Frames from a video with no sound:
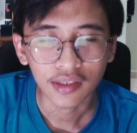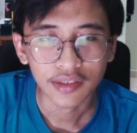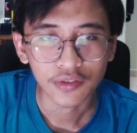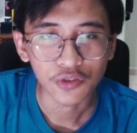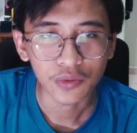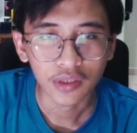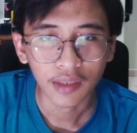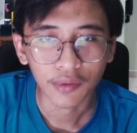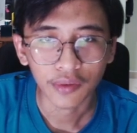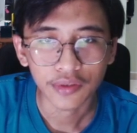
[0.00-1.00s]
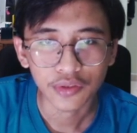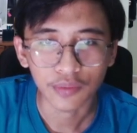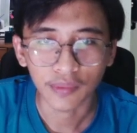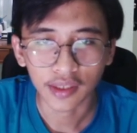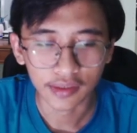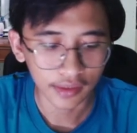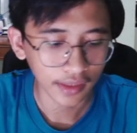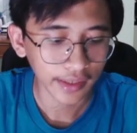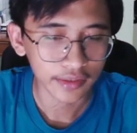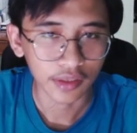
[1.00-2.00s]
as usual, I'm going to make the
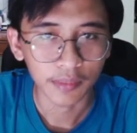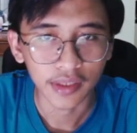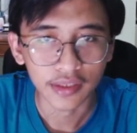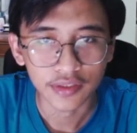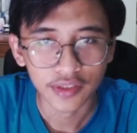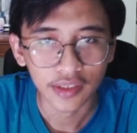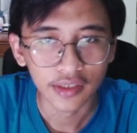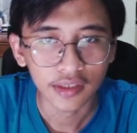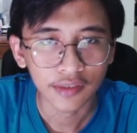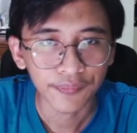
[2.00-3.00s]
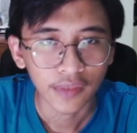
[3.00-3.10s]
line a little bit thinner,